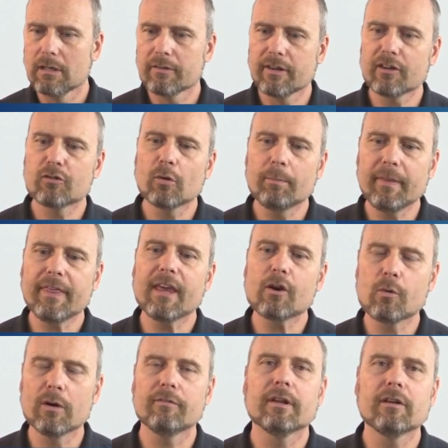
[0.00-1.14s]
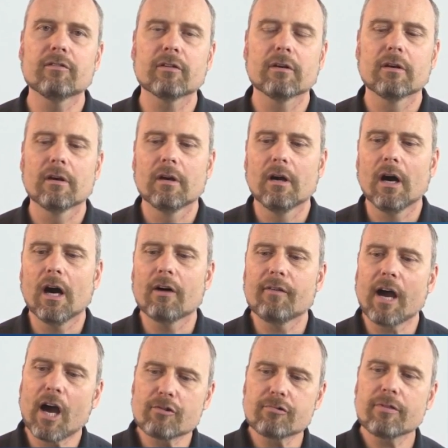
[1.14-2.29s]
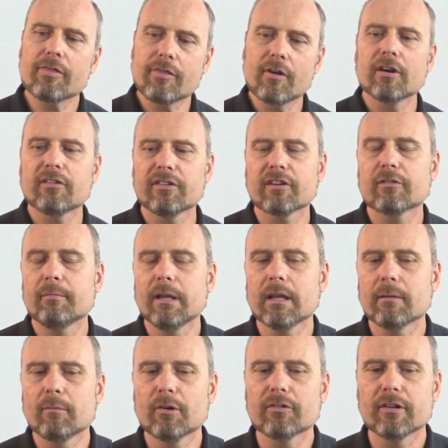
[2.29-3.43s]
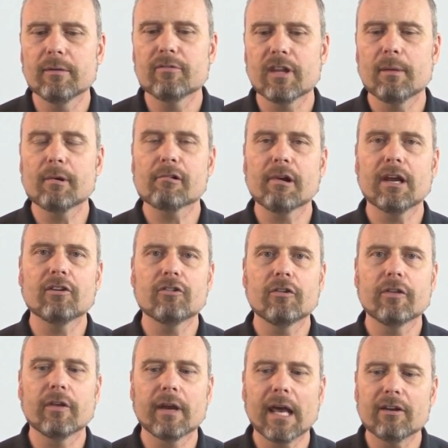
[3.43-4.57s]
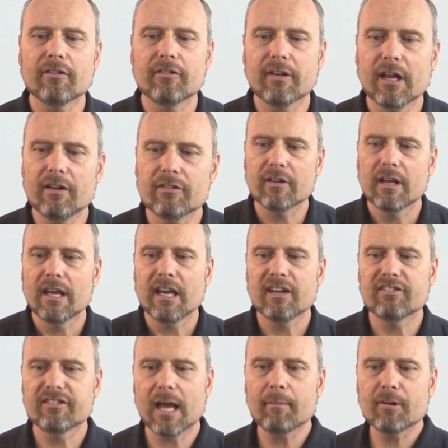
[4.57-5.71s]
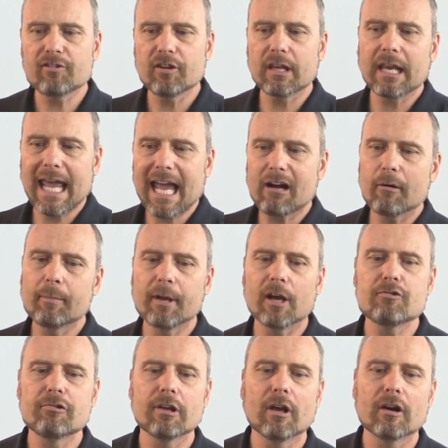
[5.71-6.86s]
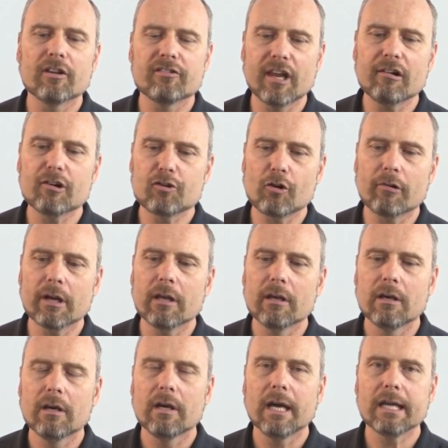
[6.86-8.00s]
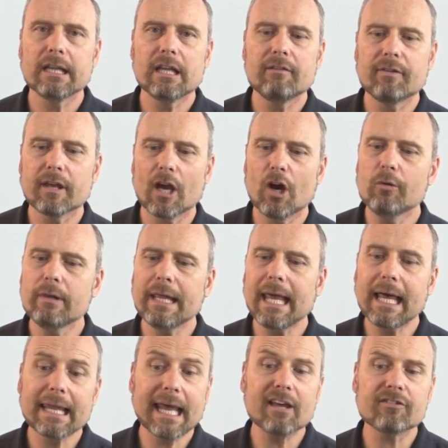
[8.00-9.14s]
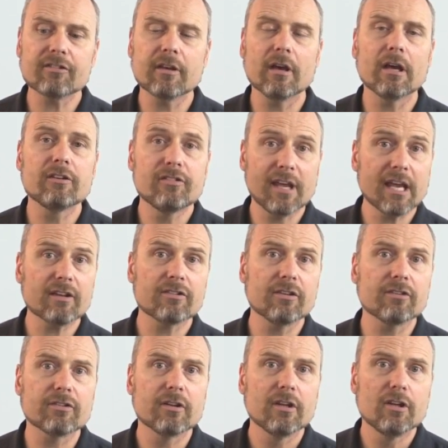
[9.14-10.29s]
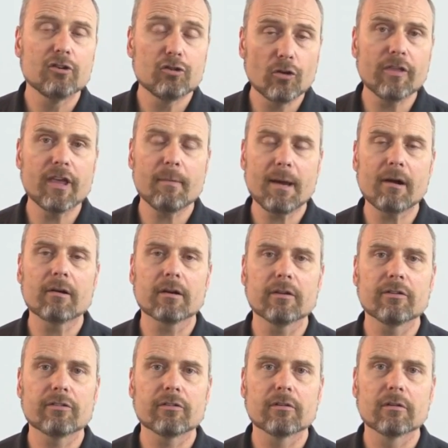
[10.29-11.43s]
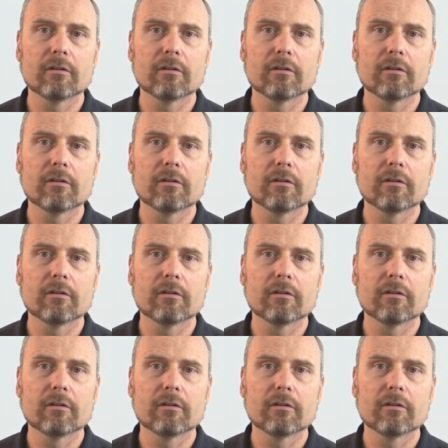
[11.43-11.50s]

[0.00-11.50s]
this would be the equivalent of 136 million Muslims immigrating to the United States, establishing an Arab country on its territory, and leaving only Alaska and Texas to the Americans.